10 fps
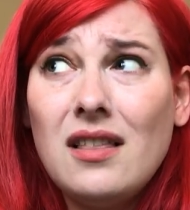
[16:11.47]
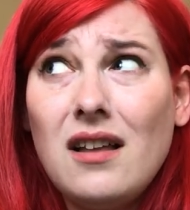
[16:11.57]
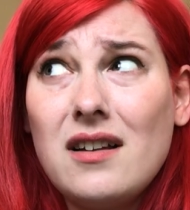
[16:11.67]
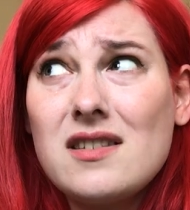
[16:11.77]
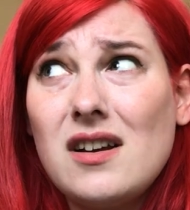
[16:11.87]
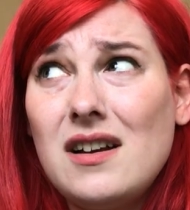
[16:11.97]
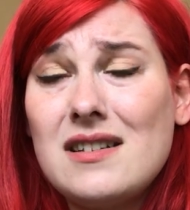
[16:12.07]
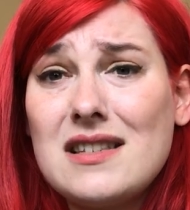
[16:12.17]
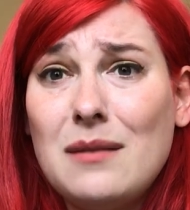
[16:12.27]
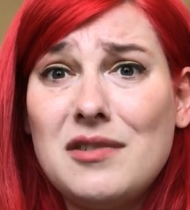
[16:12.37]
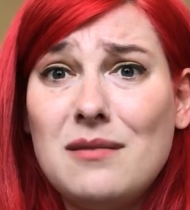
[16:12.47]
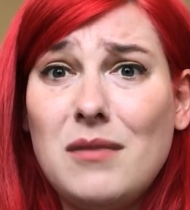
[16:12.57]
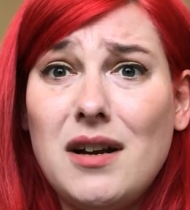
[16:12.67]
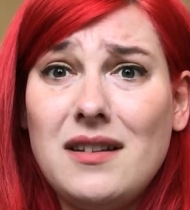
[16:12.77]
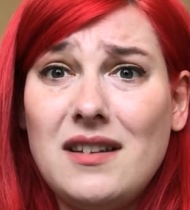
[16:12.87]
Last night I slept in
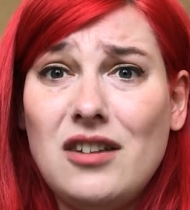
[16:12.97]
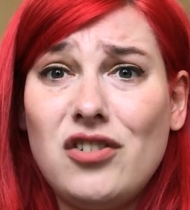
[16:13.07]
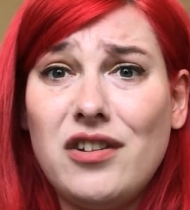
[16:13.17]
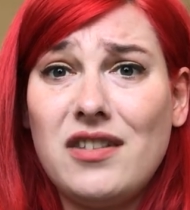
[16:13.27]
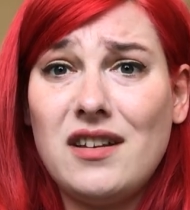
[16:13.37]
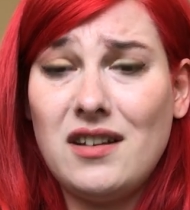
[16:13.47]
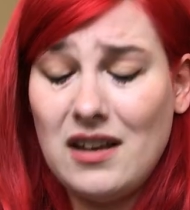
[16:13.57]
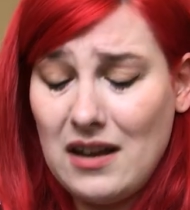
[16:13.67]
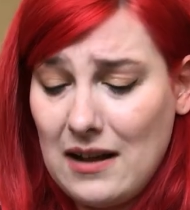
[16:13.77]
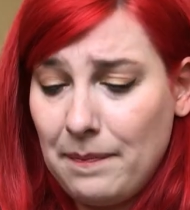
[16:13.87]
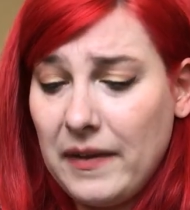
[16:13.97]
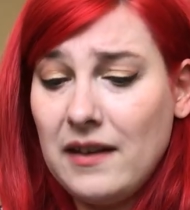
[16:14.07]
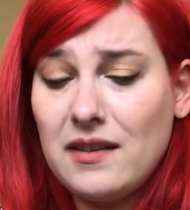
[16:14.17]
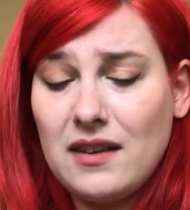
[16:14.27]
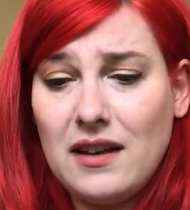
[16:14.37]
my t-shirt that
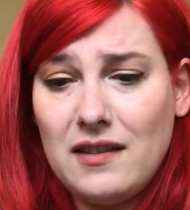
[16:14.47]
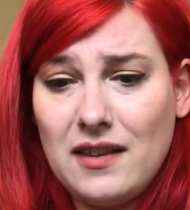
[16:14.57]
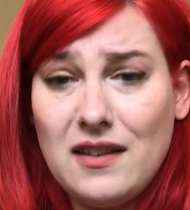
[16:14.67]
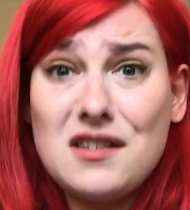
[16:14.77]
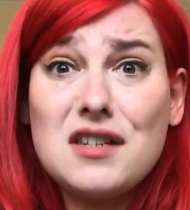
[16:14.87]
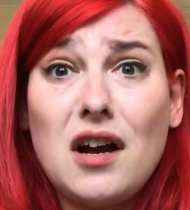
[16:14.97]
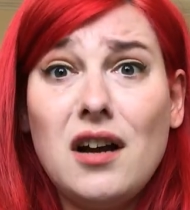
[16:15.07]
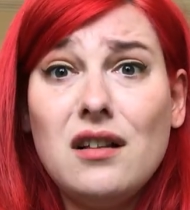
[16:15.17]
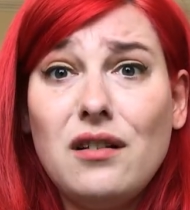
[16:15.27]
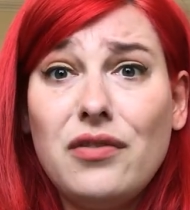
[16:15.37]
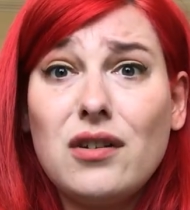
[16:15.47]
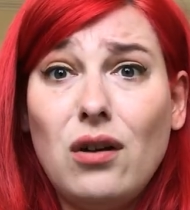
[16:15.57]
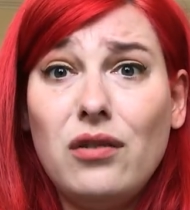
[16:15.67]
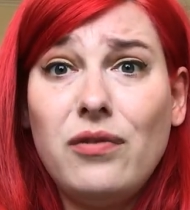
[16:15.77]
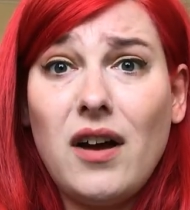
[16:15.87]
it's in the style of The
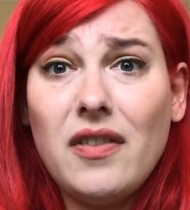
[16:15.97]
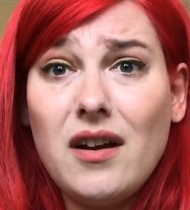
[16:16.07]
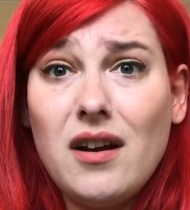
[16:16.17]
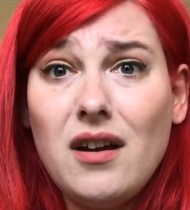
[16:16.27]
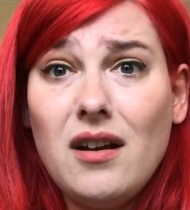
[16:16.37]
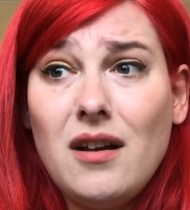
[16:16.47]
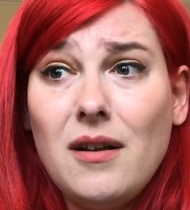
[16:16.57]
Godfather,